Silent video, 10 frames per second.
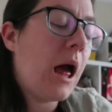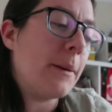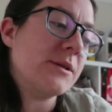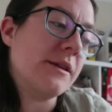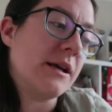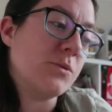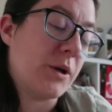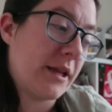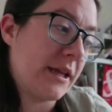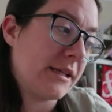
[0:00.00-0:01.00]
So that's
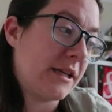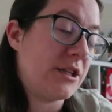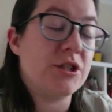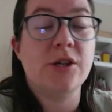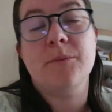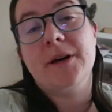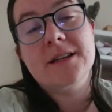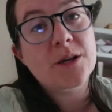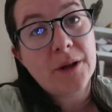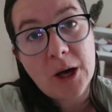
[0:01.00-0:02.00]
one of the things I need to do,
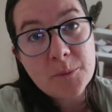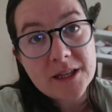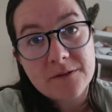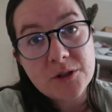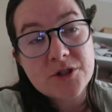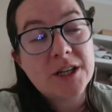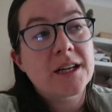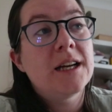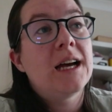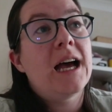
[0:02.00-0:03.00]
because it will help me in the
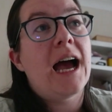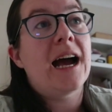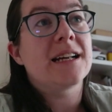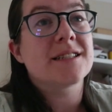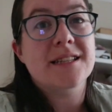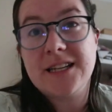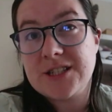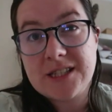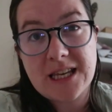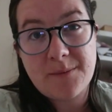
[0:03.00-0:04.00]
future, and then
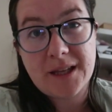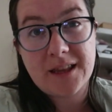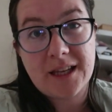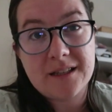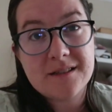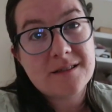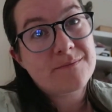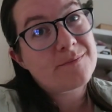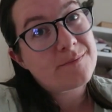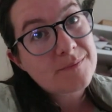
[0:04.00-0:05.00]
it's just keeping things
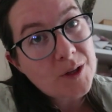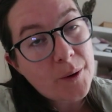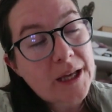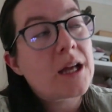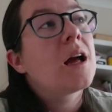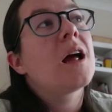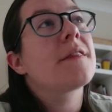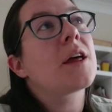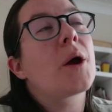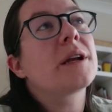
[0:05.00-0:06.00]
going.
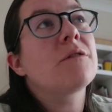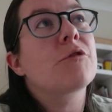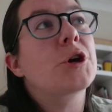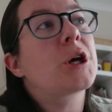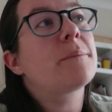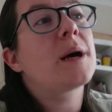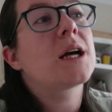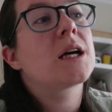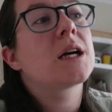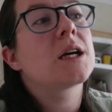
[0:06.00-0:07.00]
The only room,
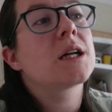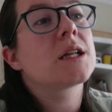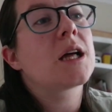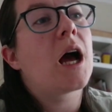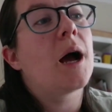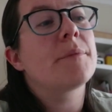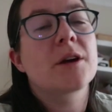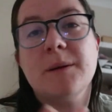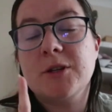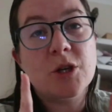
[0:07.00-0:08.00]
the
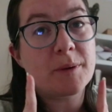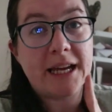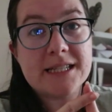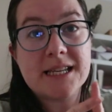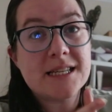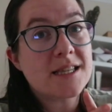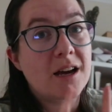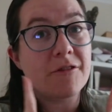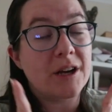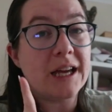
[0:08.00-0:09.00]
only two places that
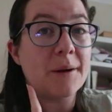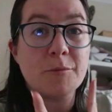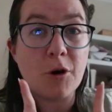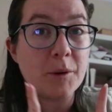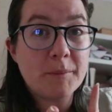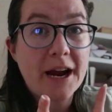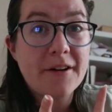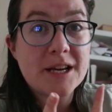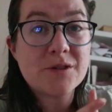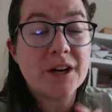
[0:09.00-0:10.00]
are like problem
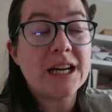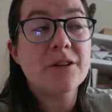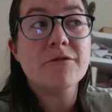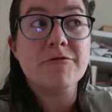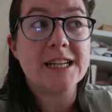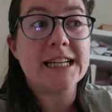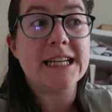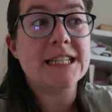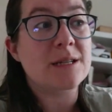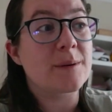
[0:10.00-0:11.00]
areas right now that really
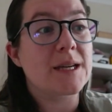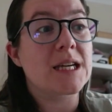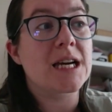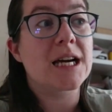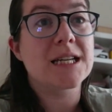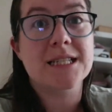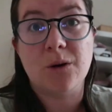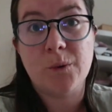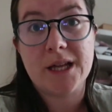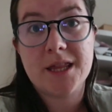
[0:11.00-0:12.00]
need to be
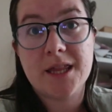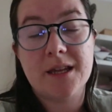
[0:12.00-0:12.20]
dealt with,